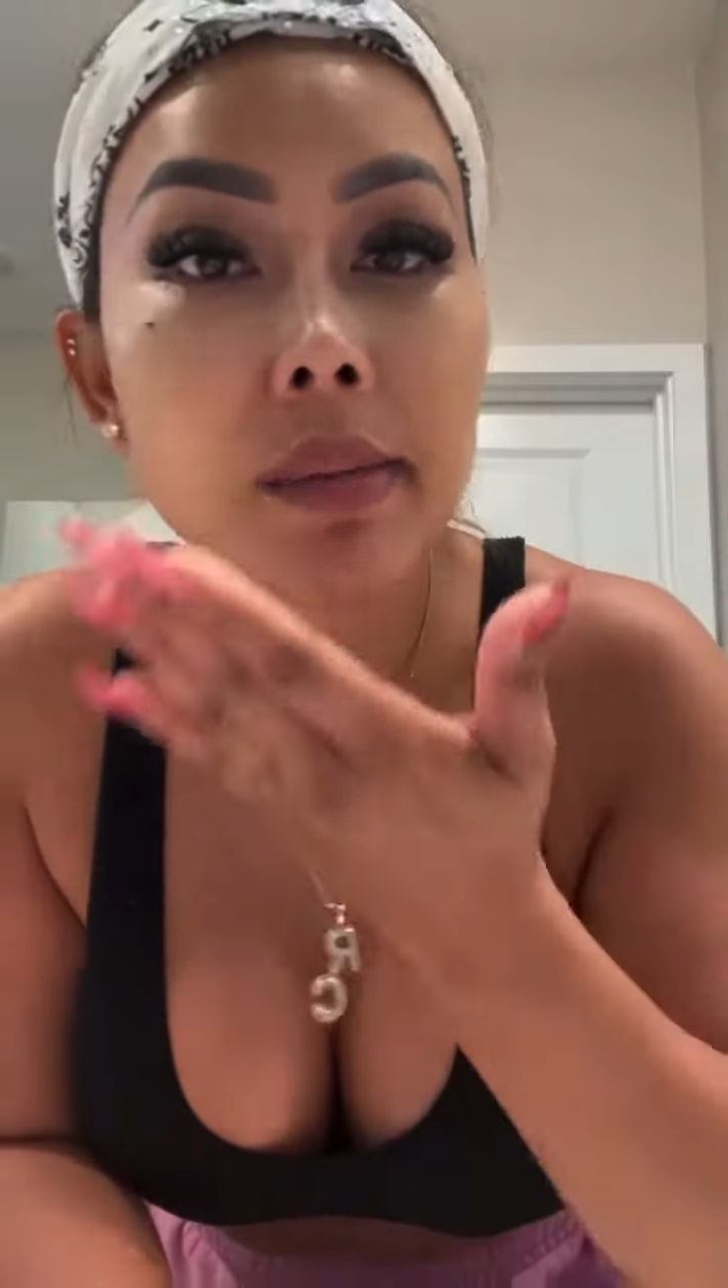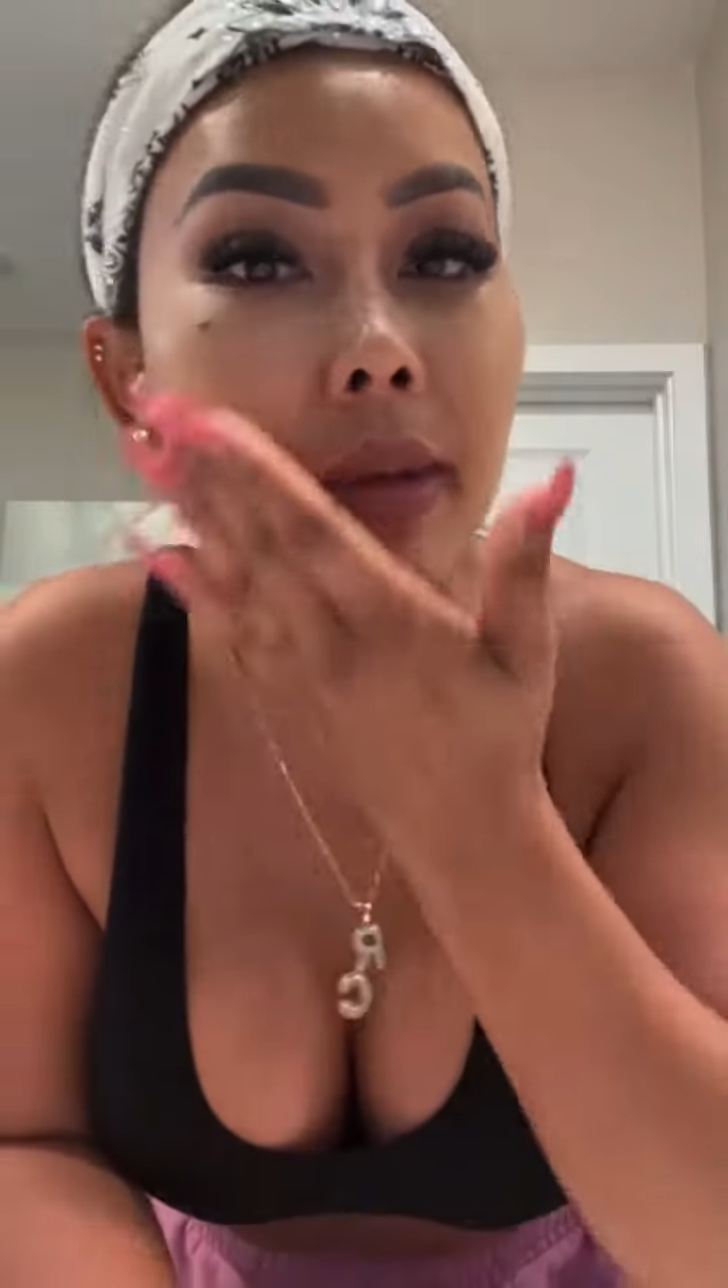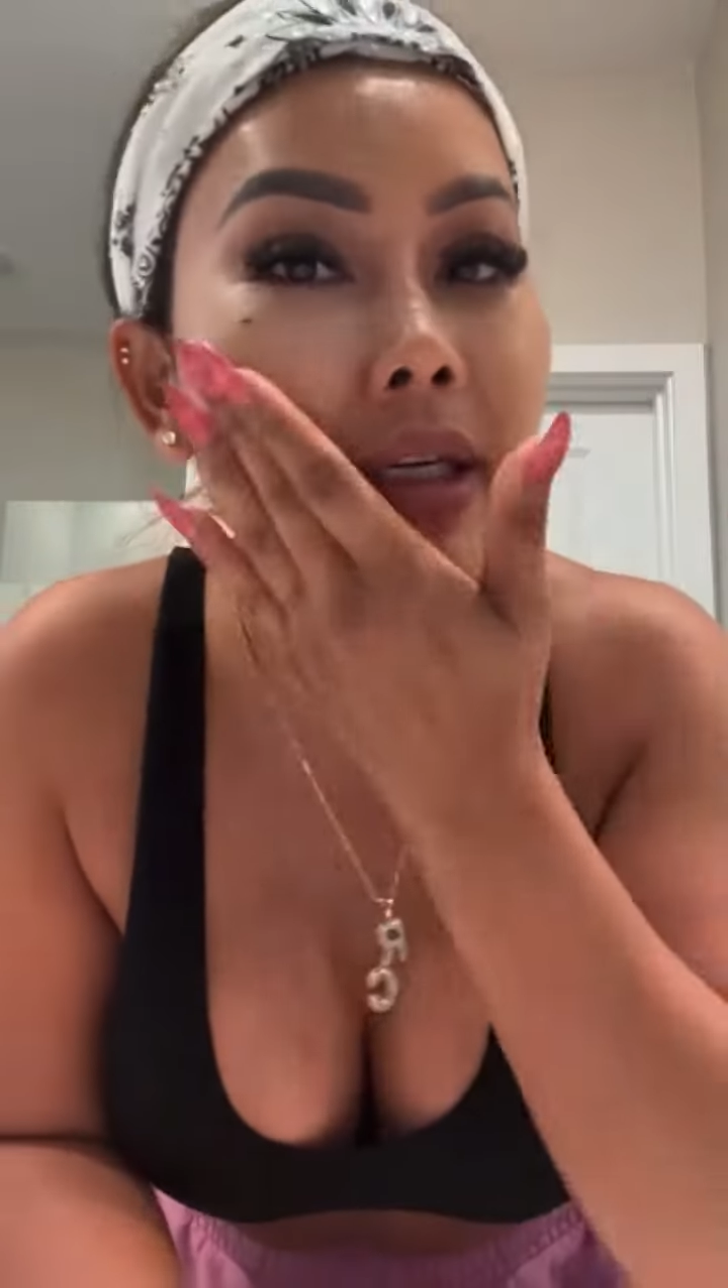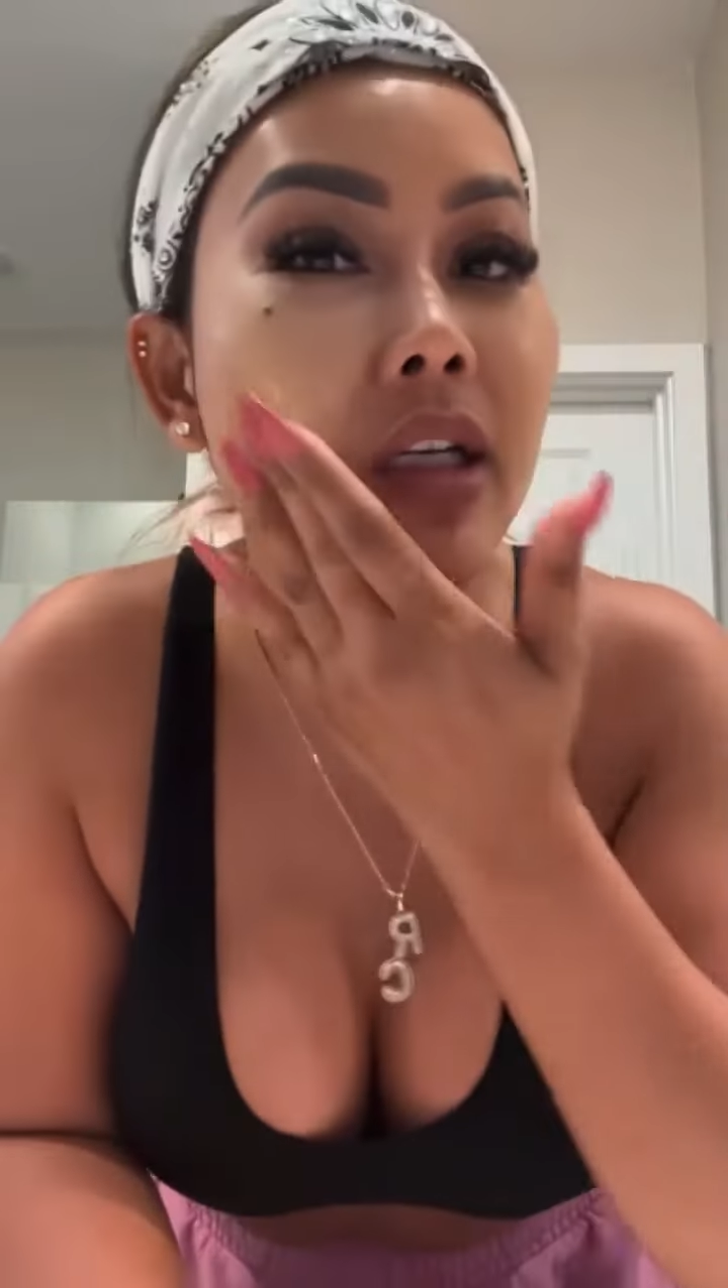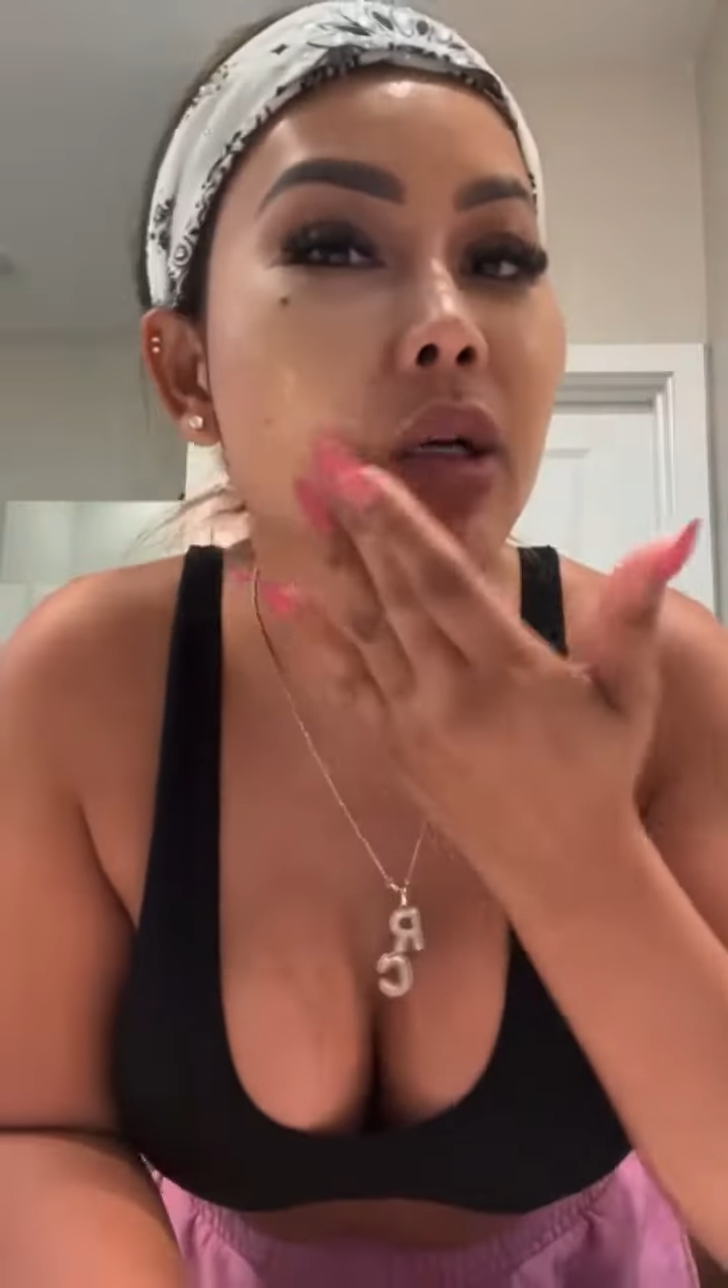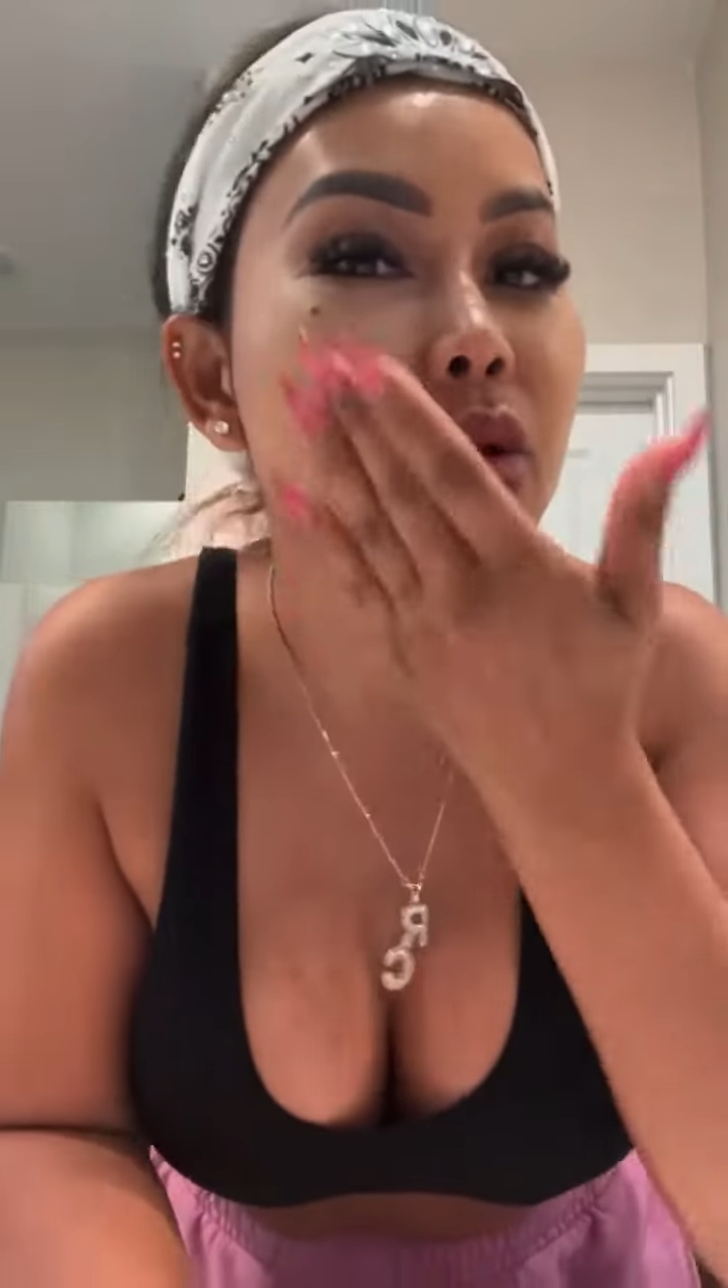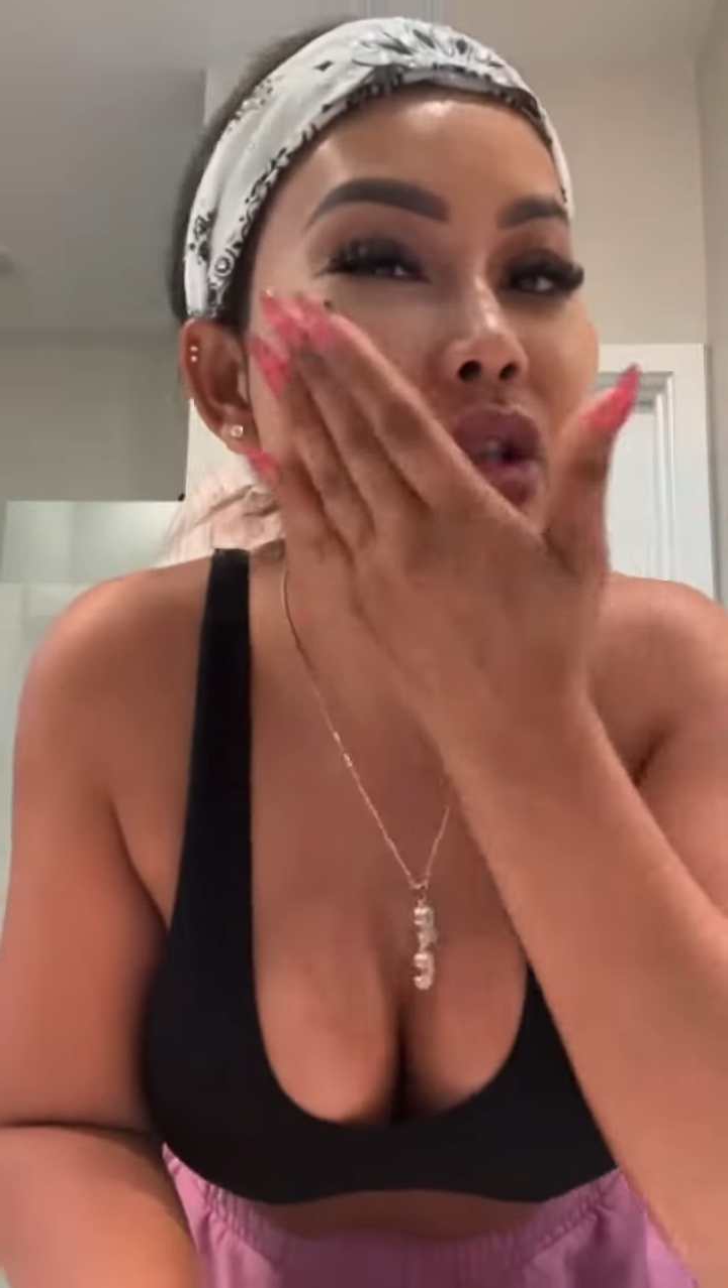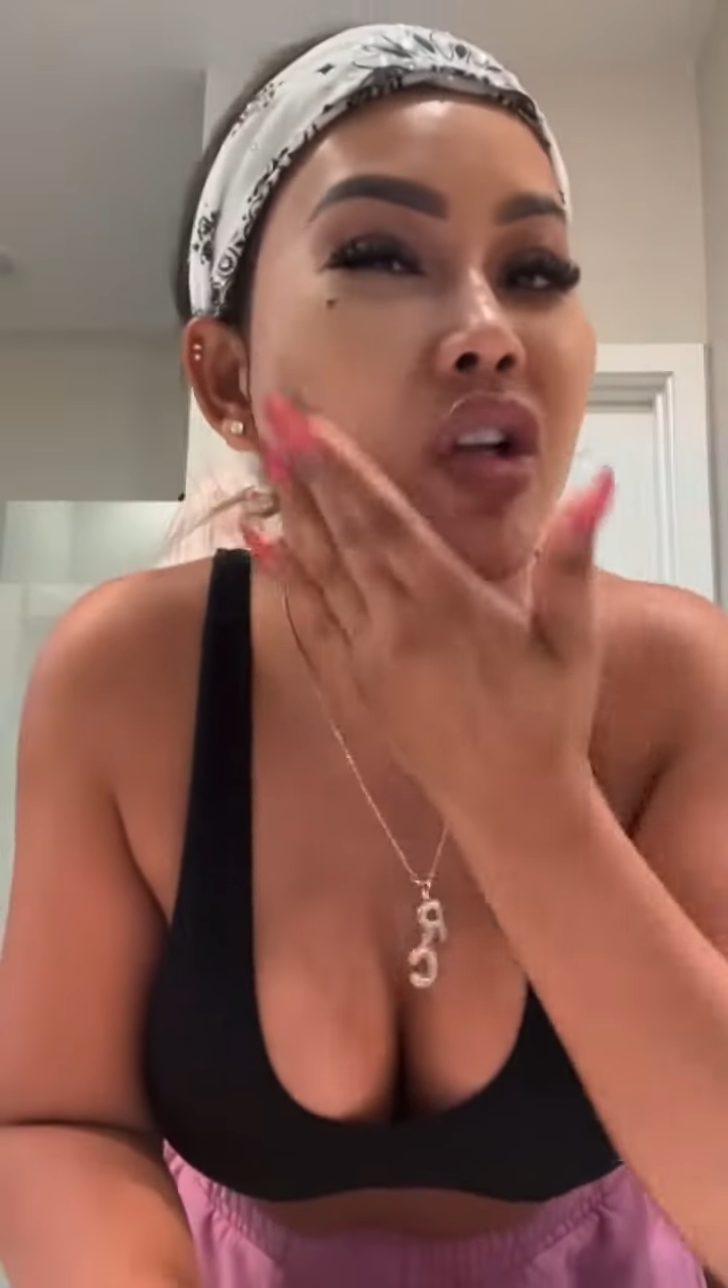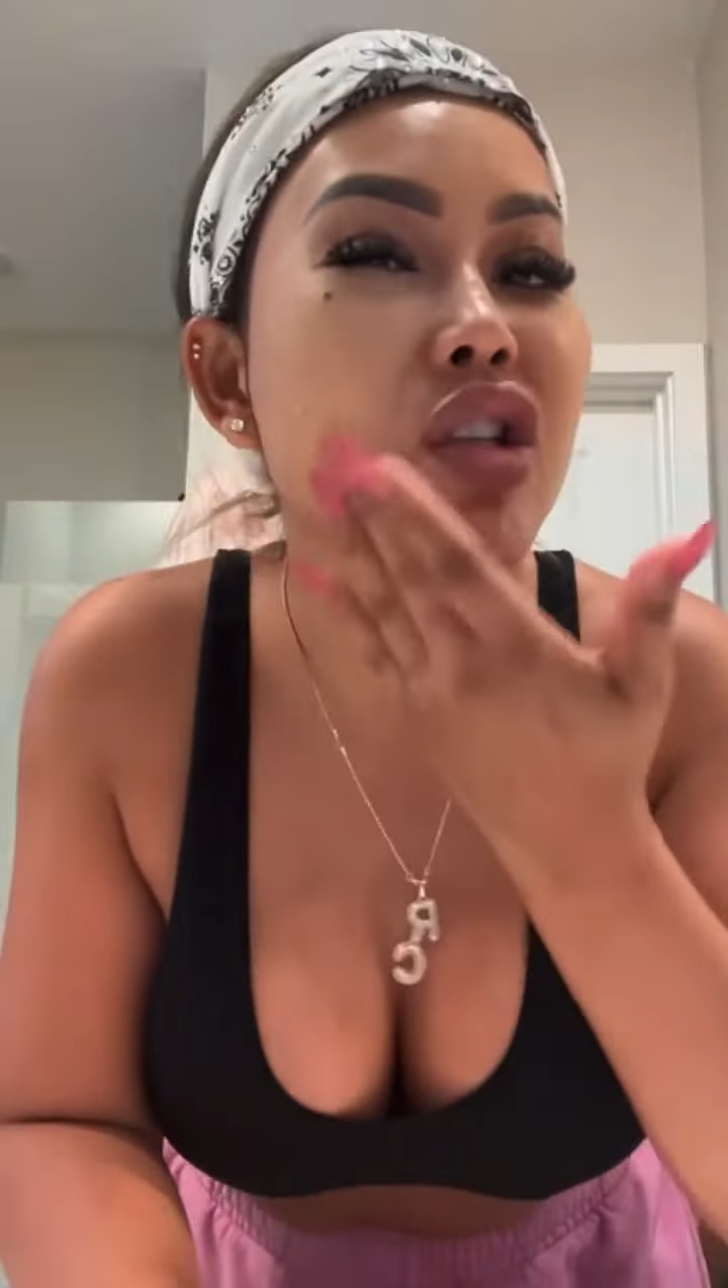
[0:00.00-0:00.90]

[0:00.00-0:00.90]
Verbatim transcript: but it goes on